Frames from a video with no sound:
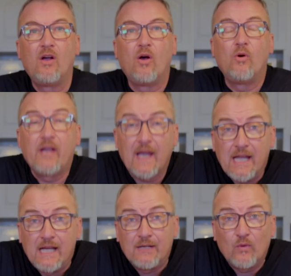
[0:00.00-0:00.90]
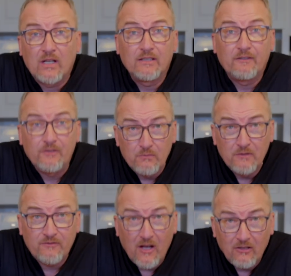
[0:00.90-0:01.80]
Okay, well, if you've
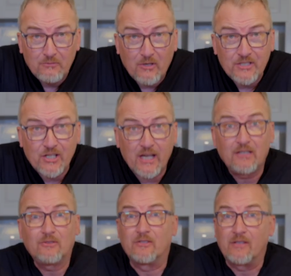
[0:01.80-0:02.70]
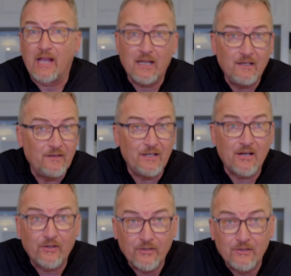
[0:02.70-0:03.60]
been following my channel or any of the
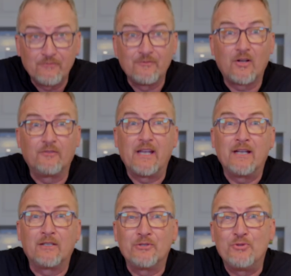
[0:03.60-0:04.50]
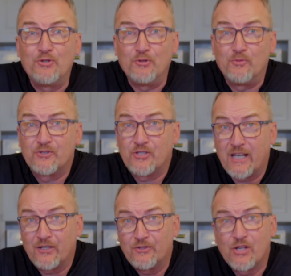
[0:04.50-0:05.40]
other involved NL YouTubers
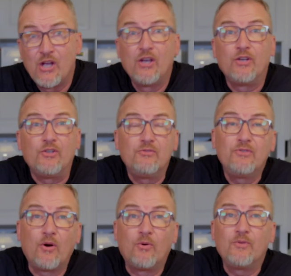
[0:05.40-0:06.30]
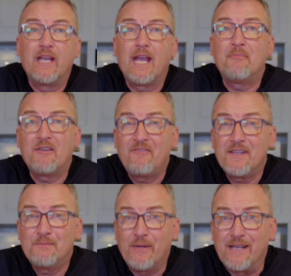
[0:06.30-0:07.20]
channels, you know that
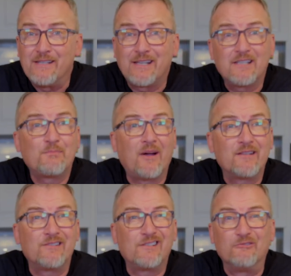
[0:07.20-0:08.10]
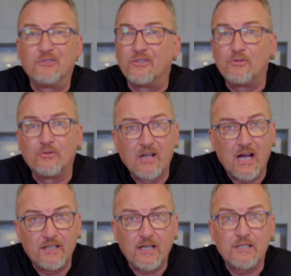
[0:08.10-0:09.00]
MFS Baits has sponsored a really cool
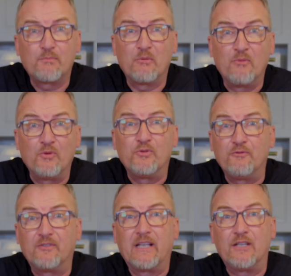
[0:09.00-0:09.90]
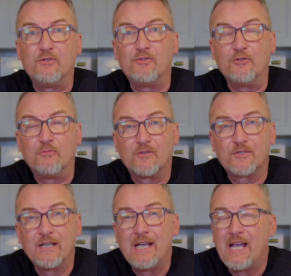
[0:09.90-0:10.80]
contest to promote Newfoundland
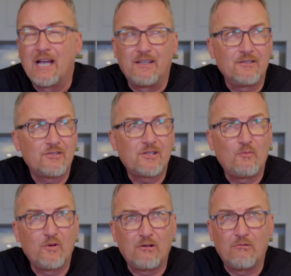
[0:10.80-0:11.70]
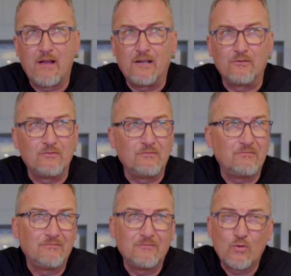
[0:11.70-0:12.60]
YouTubers. I think there's somewhere
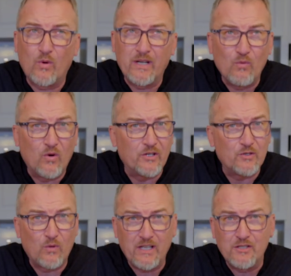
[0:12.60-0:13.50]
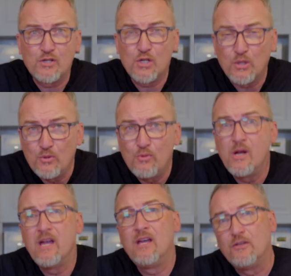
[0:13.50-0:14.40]
around 21 or
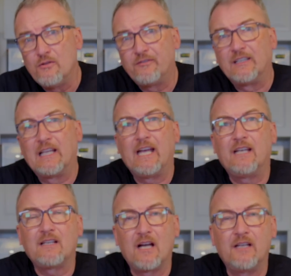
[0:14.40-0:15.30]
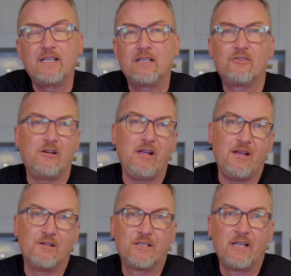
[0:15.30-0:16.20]
22 Newfoundland content
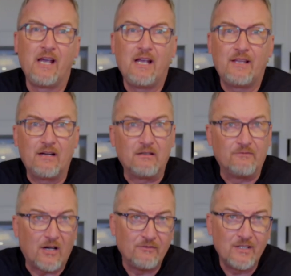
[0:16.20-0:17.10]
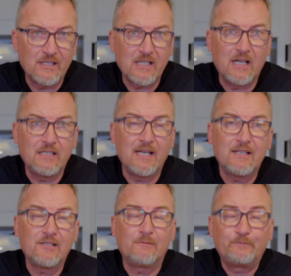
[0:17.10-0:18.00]
creators that are involved in this
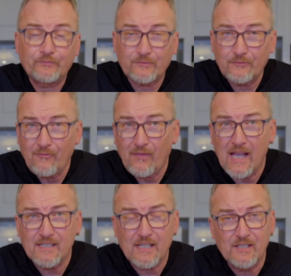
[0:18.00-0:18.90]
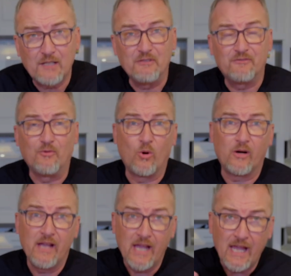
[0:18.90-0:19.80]
contest. As I said
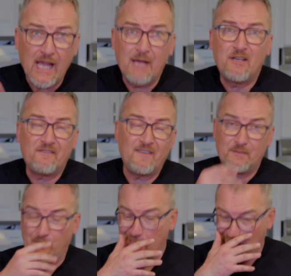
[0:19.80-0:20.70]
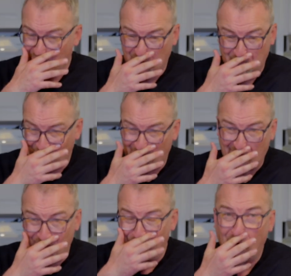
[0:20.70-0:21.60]
before, MFS Baits is going to
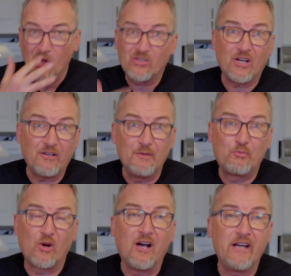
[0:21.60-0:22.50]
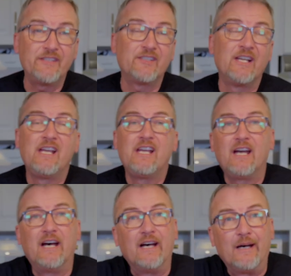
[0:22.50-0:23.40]
provide the bulk of the prize,
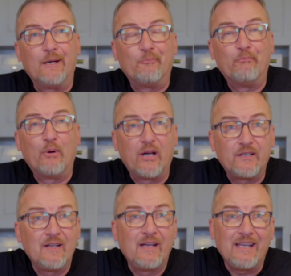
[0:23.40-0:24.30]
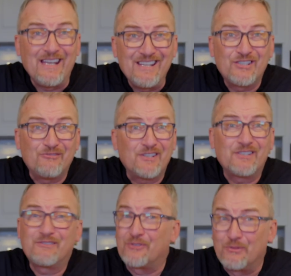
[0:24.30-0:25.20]
but each of
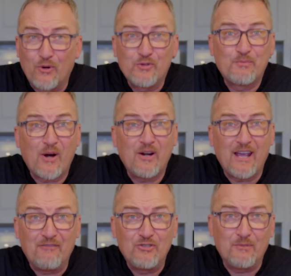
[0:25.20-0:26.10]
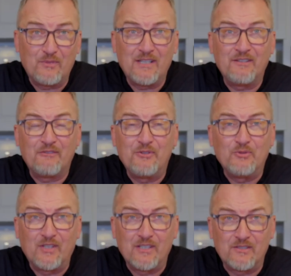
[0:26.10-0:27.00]
us, for the most part, have chipped in a few
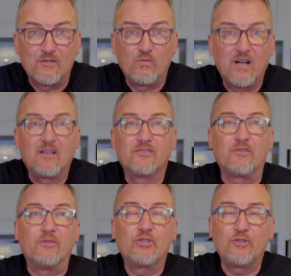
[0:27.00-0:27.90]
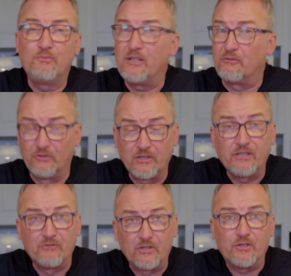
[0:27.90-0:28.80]
things as well, so it should be a really,
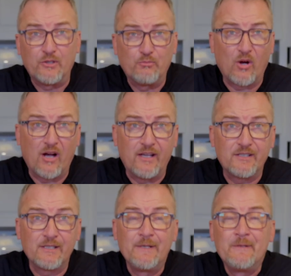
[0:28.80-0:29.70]
really good prize.